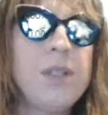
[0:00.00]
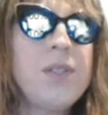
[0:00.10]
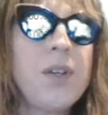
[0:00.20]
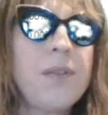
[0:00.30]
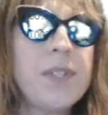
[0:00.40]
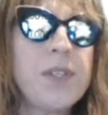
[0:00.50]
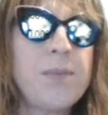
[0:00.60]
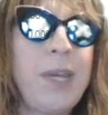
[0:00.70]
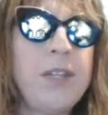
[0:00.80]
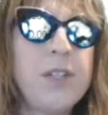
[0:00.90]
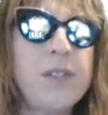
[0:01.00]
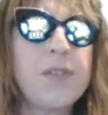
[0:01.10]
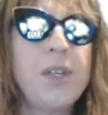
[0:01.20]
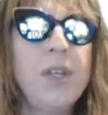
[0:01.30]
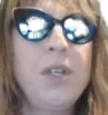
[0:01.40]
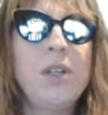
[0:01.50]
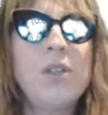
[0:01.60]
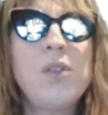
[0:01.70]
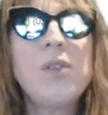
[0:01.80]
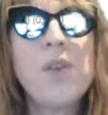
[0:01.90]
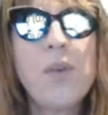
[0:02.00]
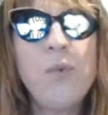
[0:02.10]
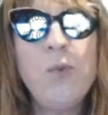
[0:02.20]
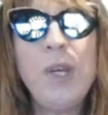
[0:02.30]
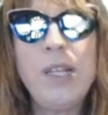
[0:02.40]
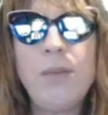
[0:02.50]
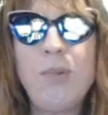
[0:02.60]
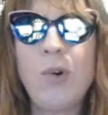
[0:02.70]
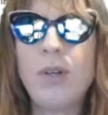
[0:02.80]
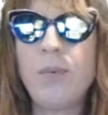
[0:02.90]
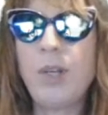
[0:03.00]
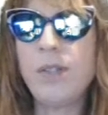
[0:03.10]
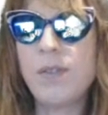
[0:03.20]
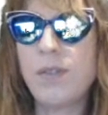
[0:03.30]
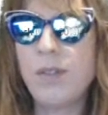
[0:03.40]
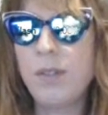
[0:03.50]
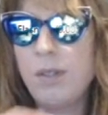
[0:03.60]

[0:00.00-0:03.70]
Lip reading: services pages, Those are the real important ones.